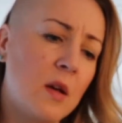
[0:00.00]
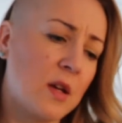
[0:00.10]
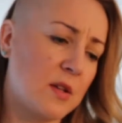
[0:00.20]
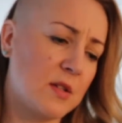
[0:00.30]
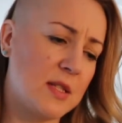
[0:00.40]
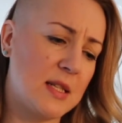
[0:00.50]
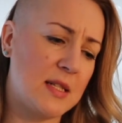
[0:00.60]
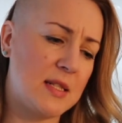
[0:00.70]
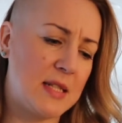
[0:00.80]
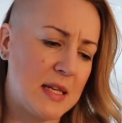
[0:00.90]
because
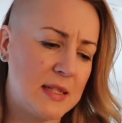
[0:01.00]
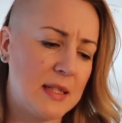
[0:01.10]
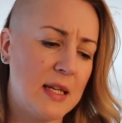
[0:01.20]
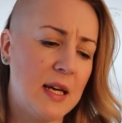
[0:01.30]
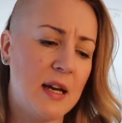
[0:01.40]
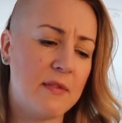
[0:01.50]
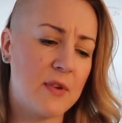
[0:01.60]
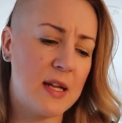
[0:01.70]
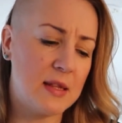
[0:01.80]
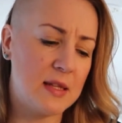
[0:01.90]
it's technically, I have
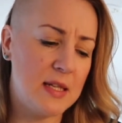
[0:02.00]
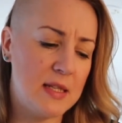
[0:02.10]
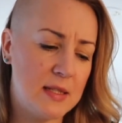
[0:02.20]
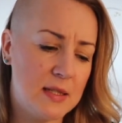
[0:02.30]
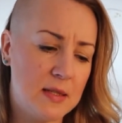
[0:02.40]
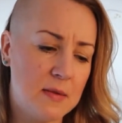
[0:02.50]
read the